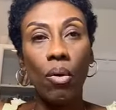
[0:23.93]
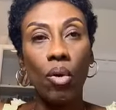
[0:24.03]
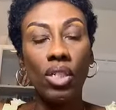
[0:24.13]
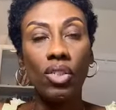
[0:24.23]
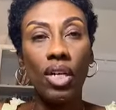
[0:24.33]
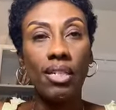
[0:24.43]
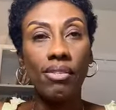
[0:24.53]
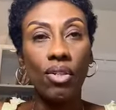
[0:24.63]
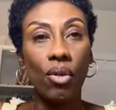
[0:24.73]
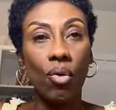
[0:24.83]
I wanted you
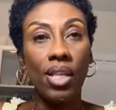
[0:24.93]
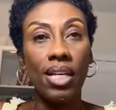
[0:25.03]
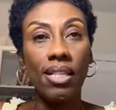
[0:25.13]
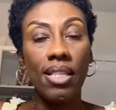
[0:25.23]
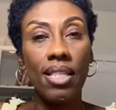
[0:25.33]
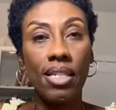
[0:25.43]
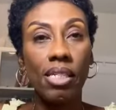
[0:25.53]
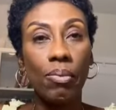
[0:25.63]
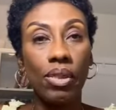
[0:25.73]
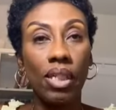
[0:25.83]
guys to know that
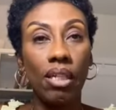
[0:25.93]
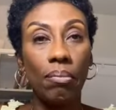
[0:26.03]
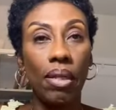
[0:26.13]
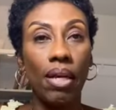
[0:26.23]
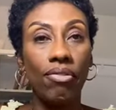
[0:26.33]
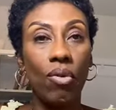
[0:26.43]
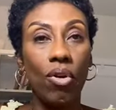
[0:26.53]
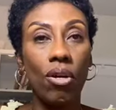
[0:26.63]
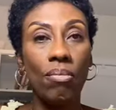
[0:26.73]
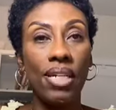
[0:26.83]
this particular
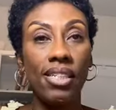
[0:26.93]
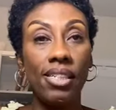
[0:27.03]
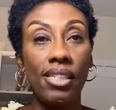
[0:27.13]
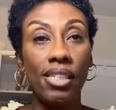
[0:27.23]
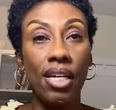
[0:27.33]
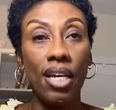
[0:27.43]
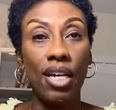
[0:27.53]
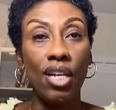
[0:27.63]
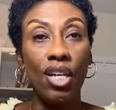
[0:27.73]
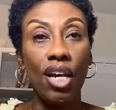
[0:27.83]
platform is
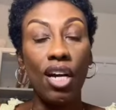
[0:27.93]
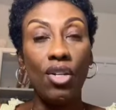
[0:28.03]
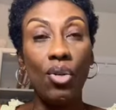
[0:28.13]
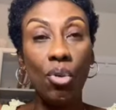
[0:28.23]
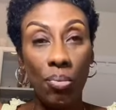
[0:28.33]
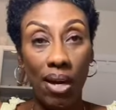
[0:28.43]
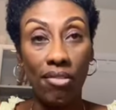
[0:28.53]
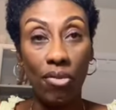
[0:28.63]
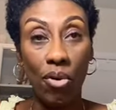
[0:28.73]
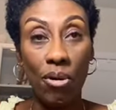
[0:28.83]
a new
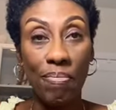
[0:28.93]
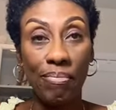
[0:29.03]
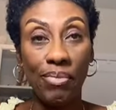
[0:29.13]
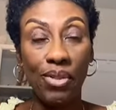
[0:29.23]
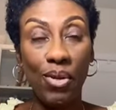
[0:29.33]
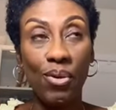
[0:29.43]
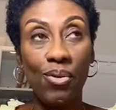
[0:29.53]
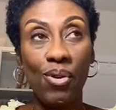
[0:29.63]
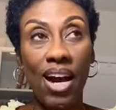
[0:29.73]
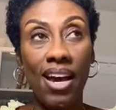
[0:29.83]
platform.
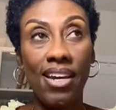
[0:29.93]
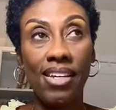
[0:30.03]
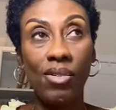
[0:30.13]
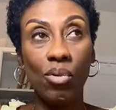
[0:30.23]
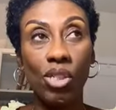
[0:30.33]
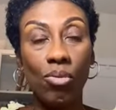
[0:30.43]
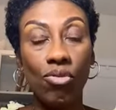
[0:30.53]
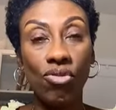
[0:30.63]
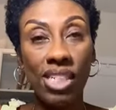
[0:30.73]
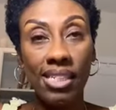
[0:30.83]
So I was
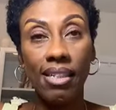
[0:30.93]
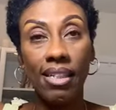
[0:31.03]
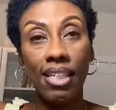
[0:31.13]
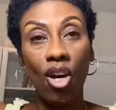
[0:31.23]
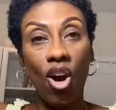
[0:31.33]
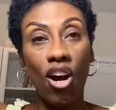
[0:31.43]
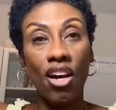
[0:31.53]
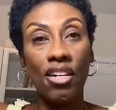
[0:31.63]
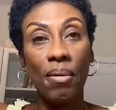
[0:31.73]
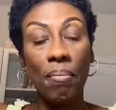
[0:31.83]
recently
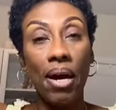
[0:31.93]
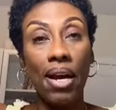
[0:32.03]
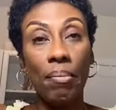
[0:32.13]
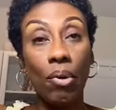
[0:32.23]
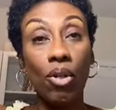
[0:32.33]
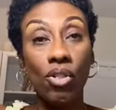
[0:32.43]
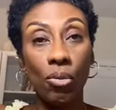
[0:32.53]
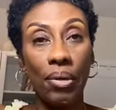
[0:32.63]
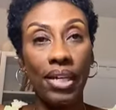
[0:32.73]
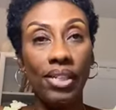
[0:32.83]
on my
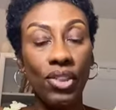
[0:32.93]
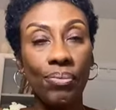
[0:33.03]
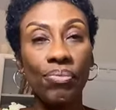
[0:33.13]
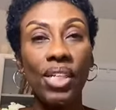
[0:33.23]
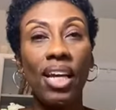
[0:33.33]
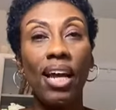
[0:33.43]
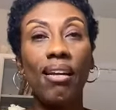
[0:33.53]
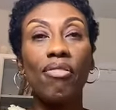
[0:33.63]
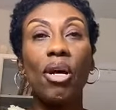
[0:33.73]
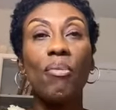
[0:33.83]
personal page
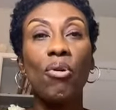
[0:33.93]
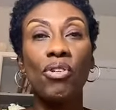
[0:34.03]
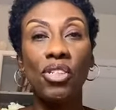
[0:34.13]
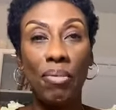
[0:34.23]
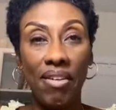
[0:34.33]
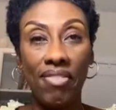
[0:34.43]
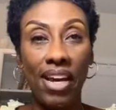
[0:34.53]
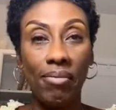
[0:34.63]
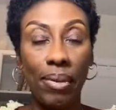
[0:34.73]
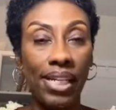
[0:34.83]
and I've come over to my
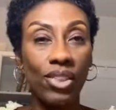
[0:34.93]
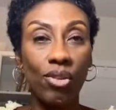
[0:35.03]
fan page.